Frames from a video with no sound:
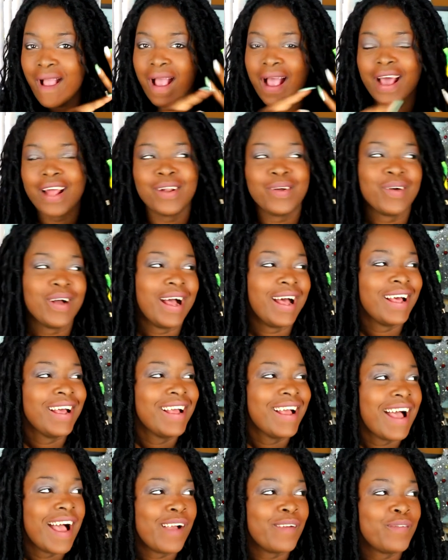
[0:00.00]
I don't I,
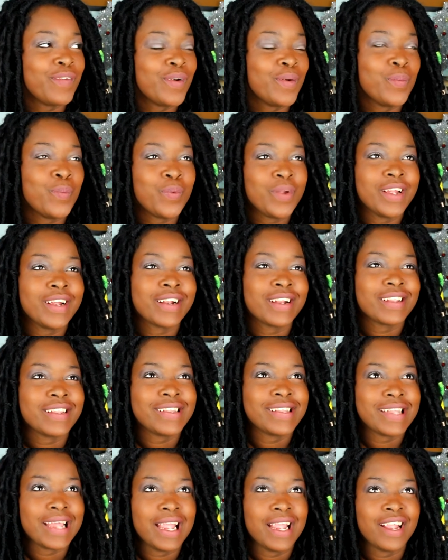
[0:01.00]
I feel weird
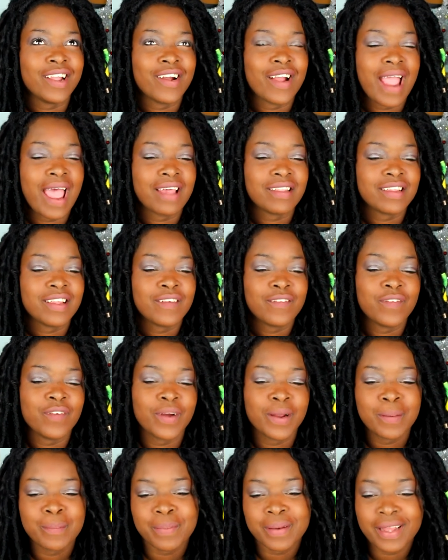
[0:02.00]
saying it or asking
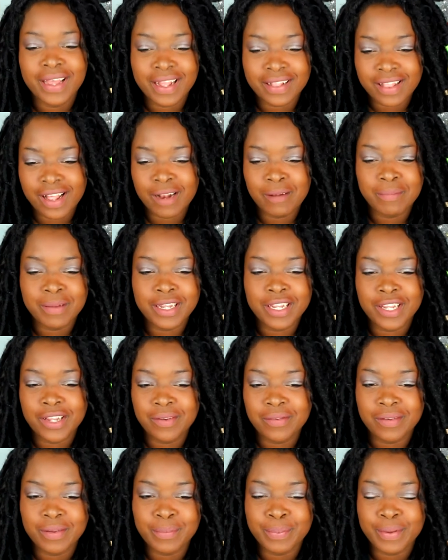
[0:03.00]
for it, but I thought it'd be
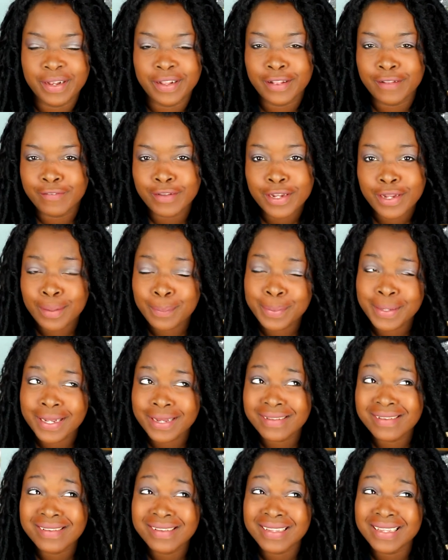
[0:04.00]
cute to put it in the video
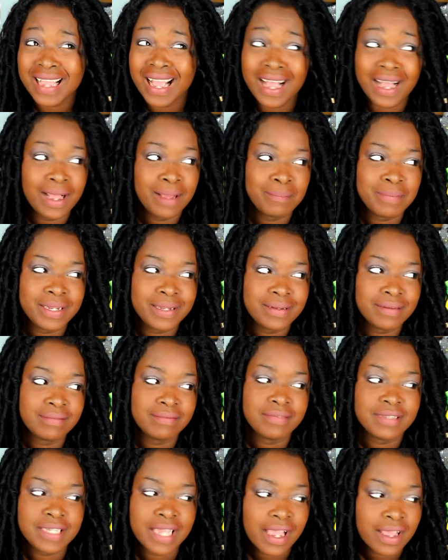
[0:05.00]
because yeah, I mean,
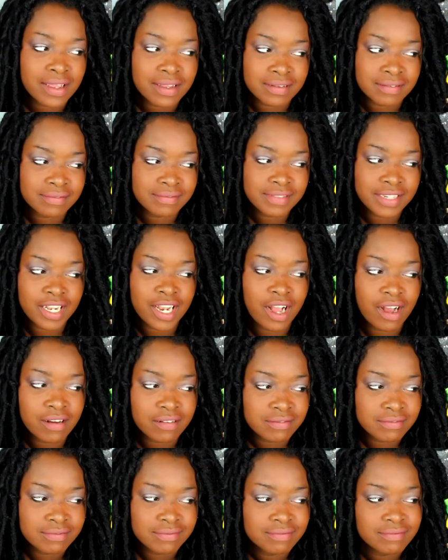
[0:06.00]
yeah, you
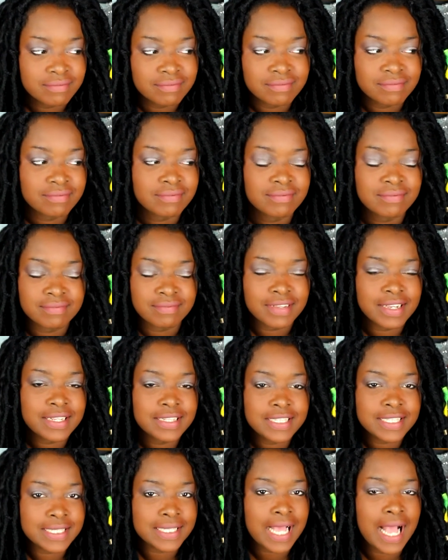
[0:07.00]
know.
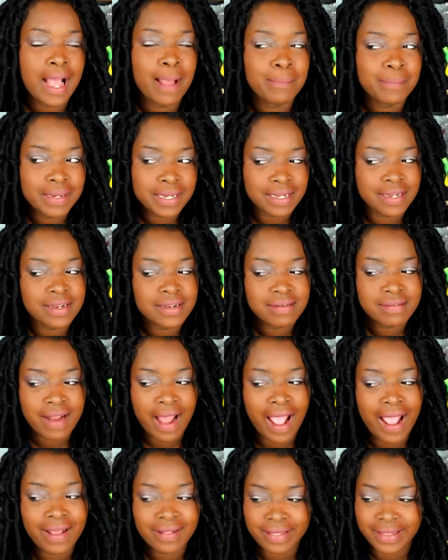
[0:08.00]
It's I mean,
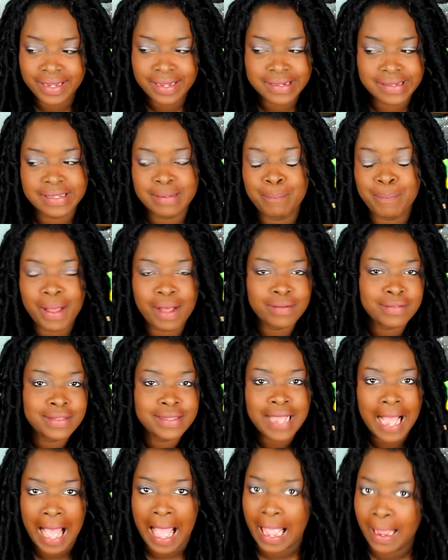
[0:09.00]
I think it's about
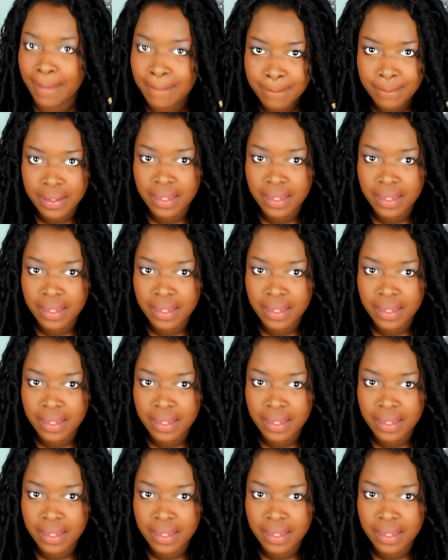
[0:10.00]
time.